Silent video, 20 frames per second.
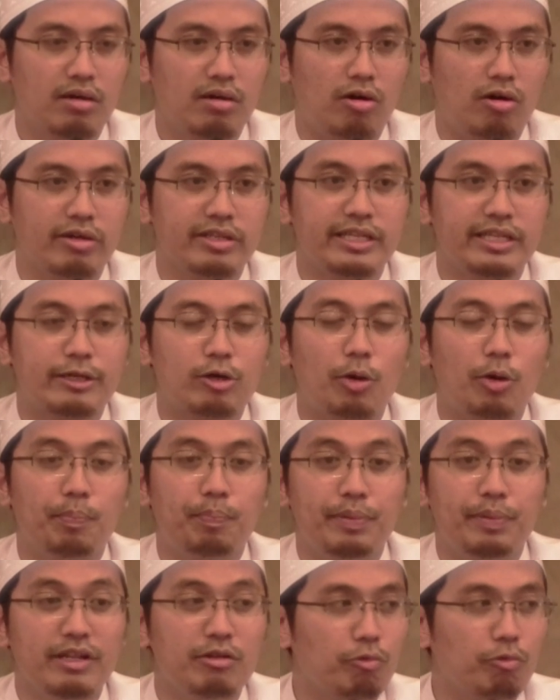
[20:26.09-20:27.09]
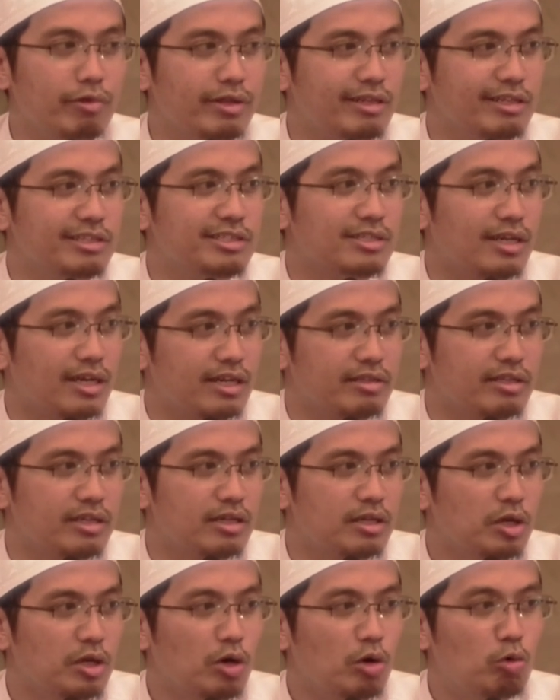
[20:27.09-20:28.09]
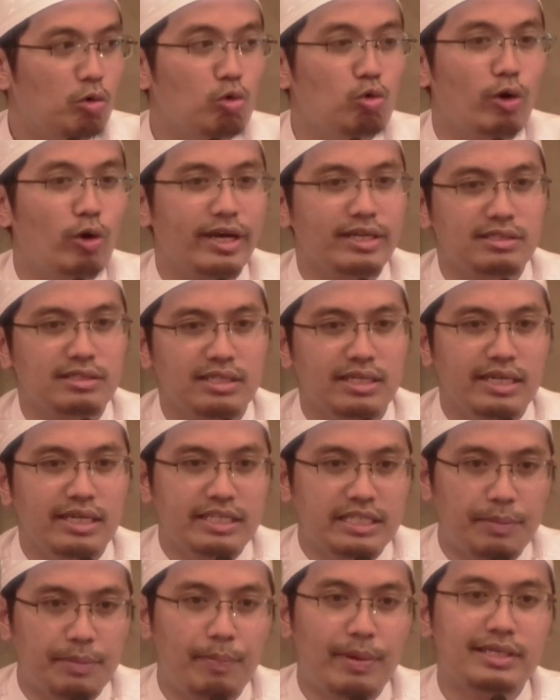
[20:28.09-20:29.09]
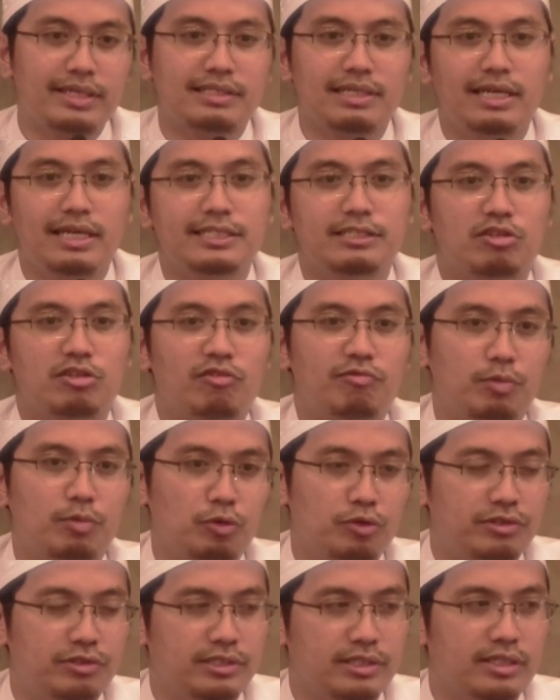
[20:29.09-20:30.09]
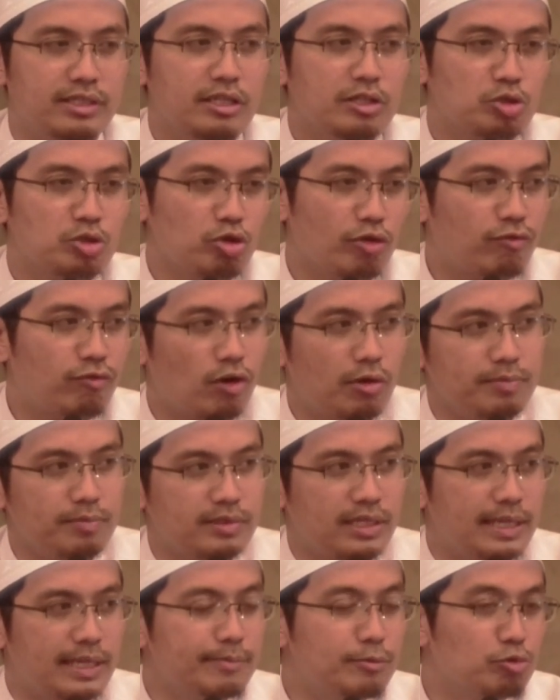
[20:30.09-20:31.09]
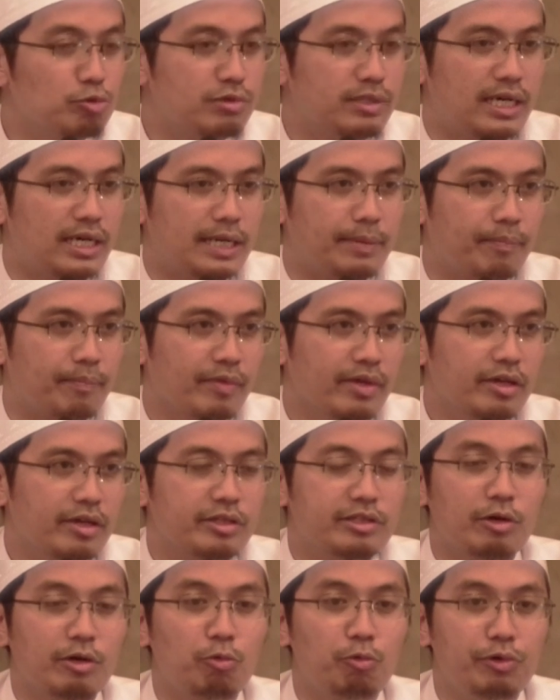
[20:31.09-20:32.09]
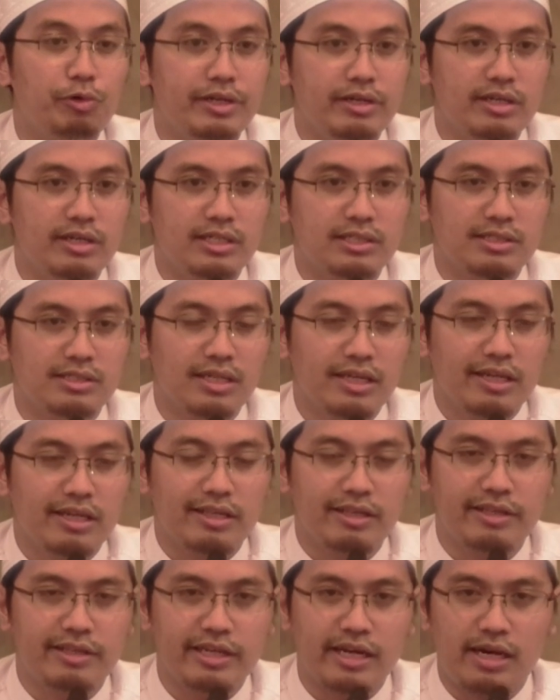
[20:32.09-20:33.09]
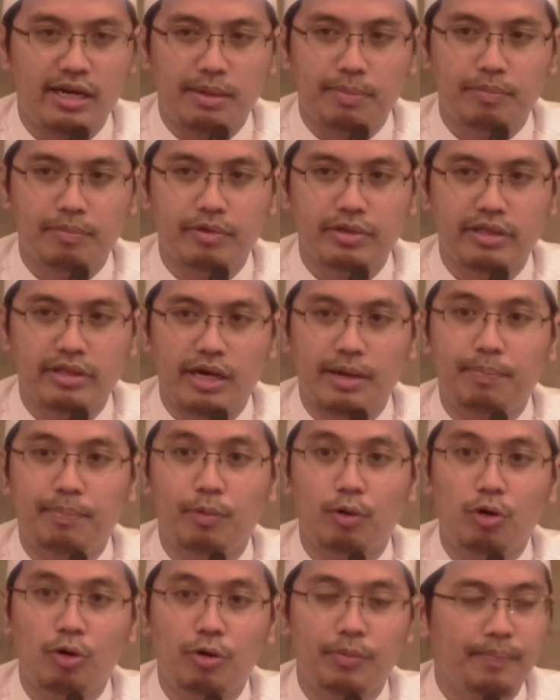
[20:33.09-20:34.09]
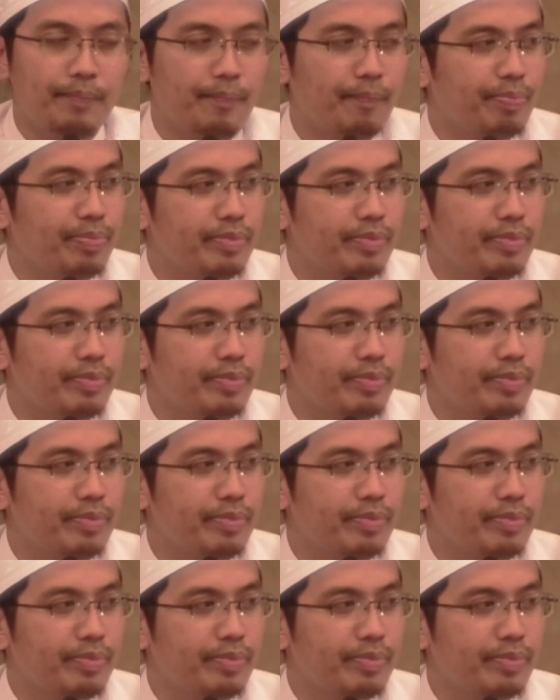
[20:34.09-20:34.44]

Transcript: or they compete with each other who has the best lines of poetry. So from time to time, the winners, their their poem